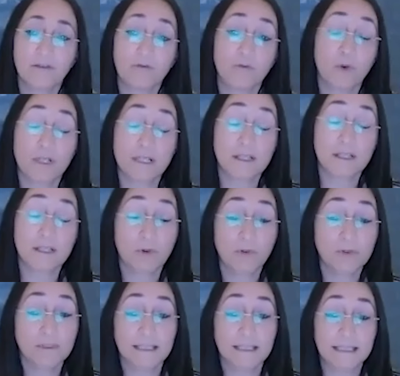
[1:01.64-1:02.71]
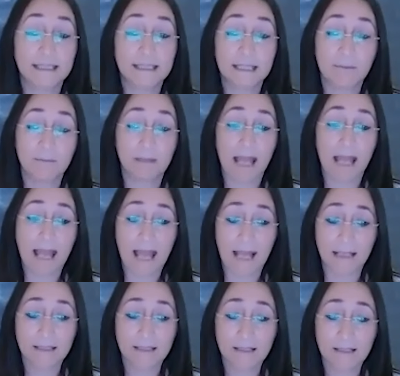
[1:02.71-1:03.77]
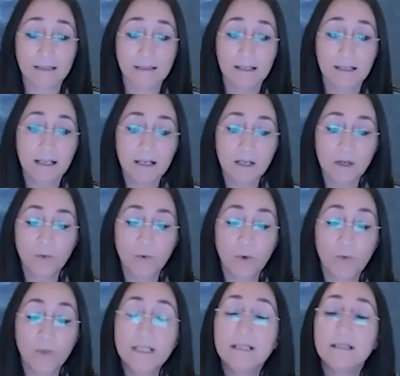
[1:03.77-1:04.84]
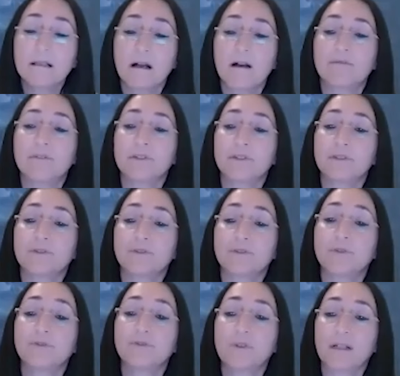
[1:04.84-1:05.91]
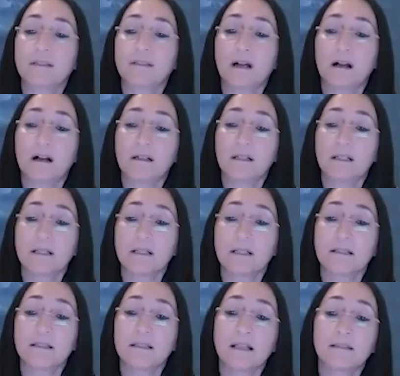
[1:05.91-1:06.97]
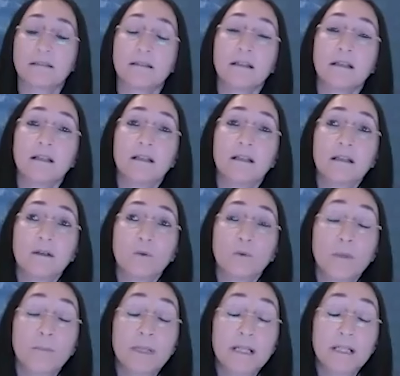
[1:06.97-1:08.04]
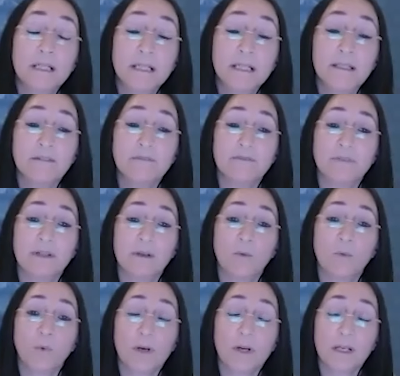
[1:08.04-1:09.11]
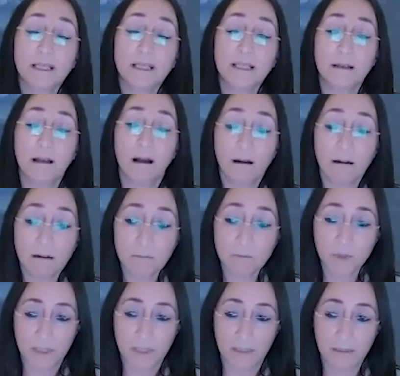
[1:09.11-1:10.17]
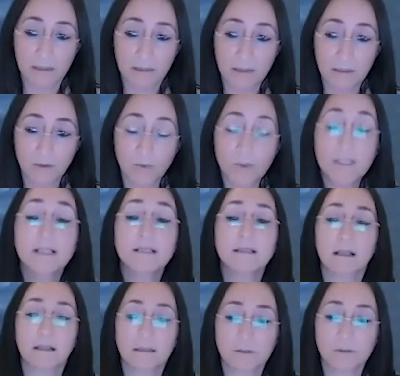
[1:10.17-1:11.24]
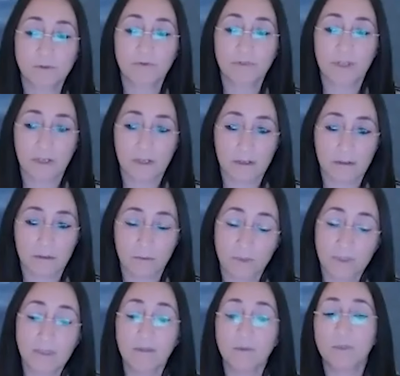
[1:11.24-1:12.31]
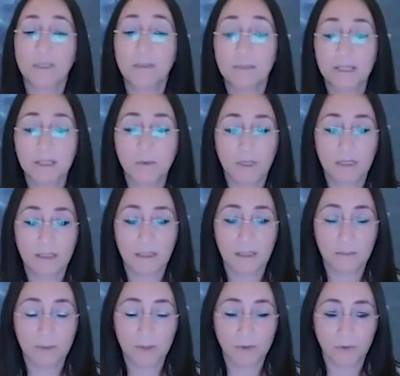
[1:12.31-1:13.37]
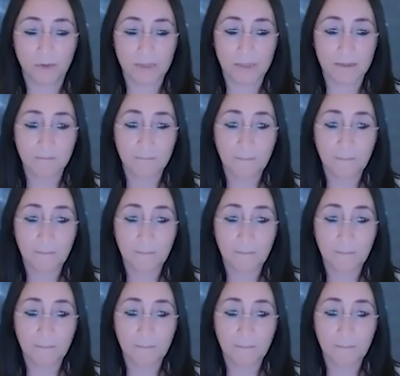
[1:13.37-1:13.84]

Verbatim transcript: of what is called the DNAM axis, where we discover two drug targets that we believe work in harmony with the standard of care, with the, with the PD-1 inhibitors.